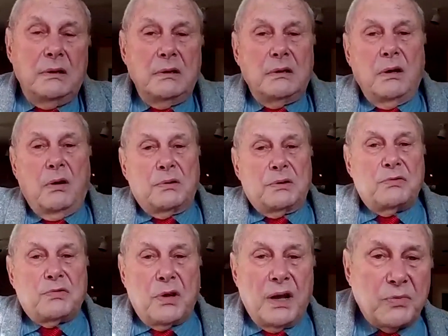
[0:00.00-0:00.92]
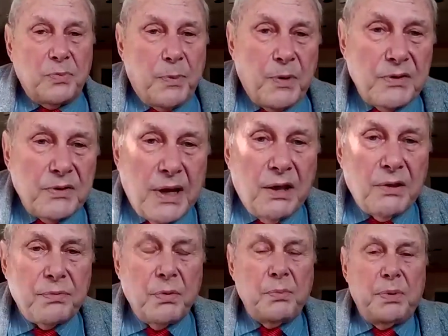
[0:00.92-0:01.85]
the only transport
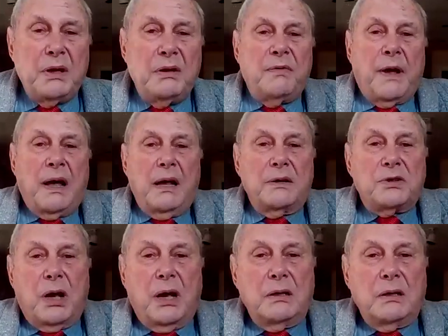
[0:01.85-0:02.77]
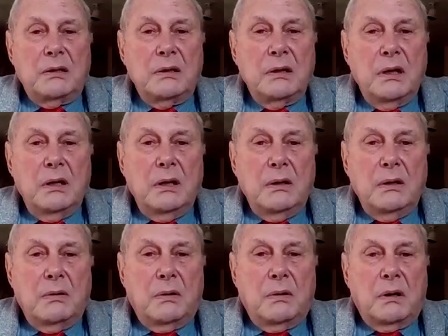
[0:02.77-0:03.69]
south will be via China,
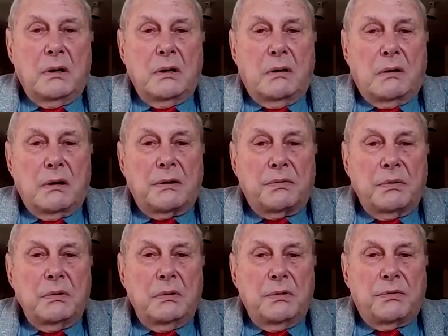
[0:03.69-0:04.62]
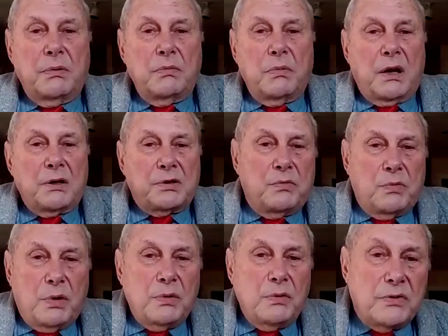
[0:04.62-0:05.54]
or through Russian
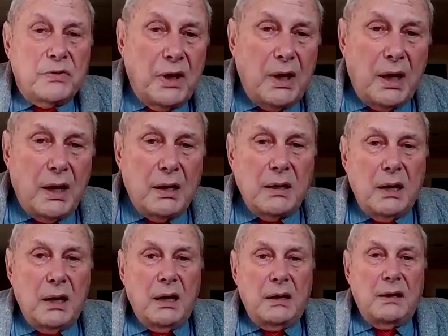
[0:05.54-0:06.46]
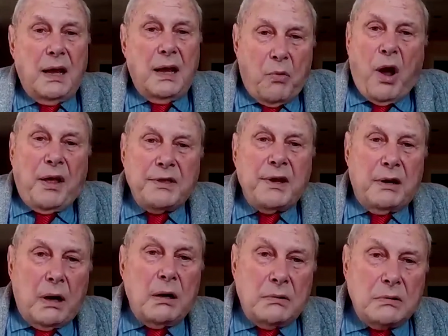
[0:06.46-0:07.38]
routes, and they want
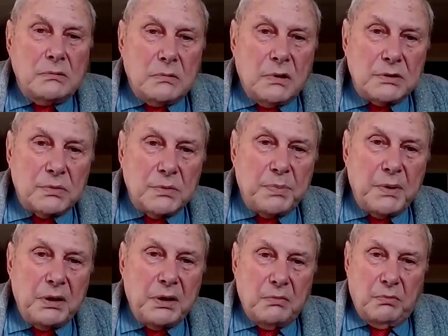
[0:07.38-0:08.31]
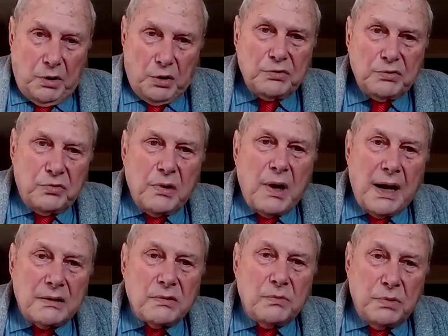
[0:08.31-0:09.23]
their own, which would be the most
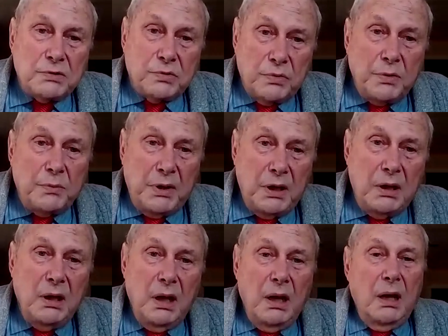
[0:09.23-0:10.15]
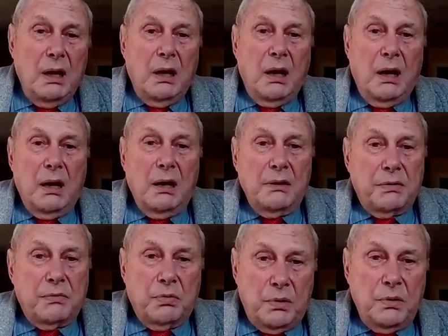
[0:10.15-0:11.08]
direct, which would be
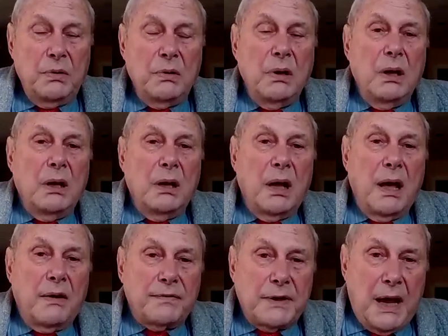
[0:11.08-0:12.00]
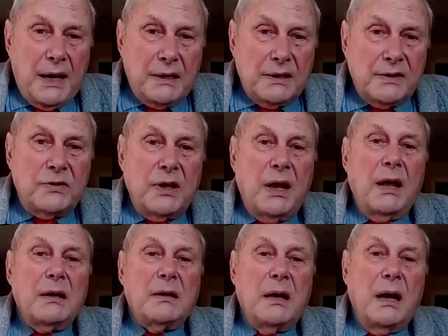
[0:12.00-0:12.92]
through
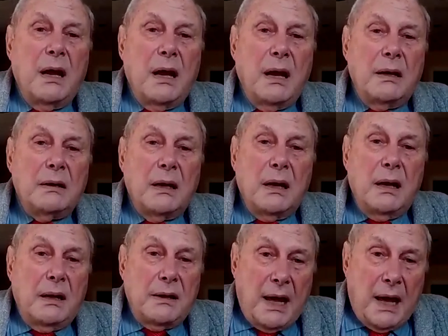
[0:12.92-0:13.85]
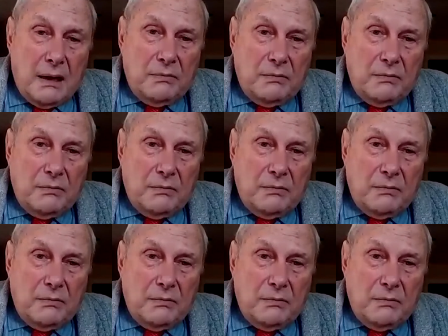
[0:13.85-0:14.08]
Afghanistan, and that